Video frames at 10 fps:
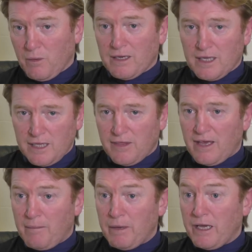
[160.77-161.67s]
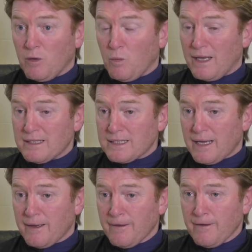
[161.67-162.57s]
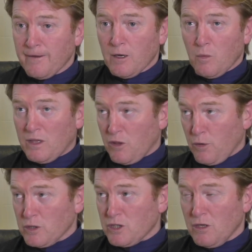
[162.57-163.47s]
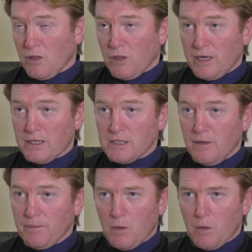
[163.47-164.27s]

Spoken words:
We had a clear the air meeting on Wednesday, went through certain things.